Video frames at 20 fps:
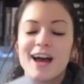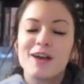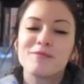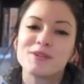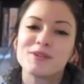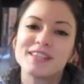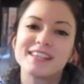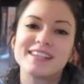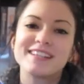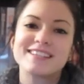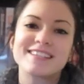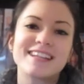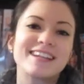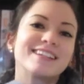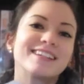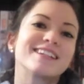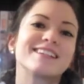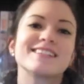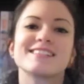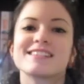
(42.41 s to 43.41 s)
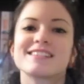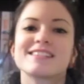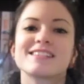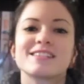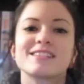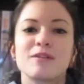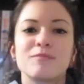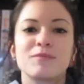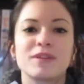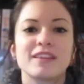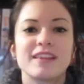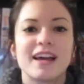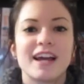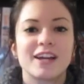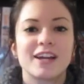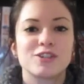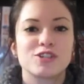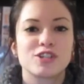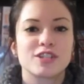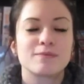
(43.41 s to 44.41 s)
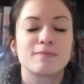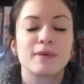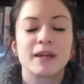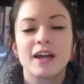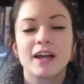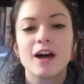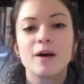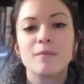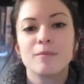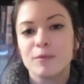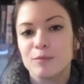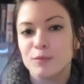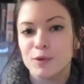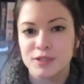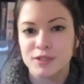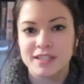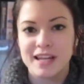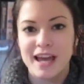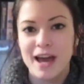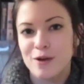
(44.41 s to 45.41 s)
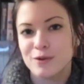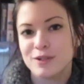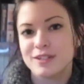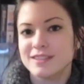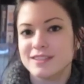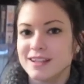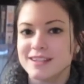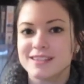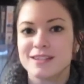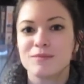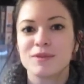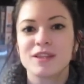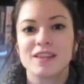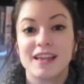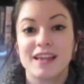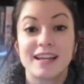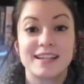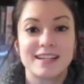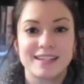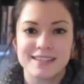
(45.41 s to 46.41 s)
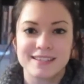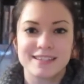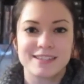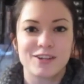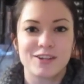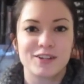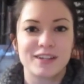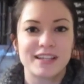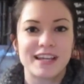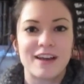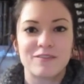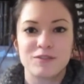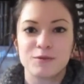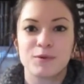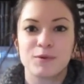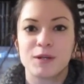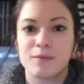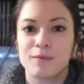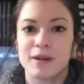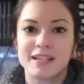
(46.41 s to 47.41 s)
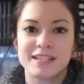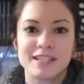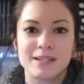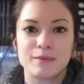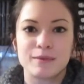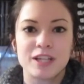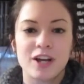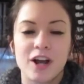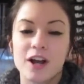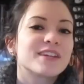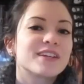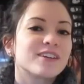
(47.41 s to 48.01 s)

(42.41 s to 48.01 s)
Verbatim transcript: I'm really excited because this is something that I could just pick up and put down. It's not something that I necessarily have to put on my TBR.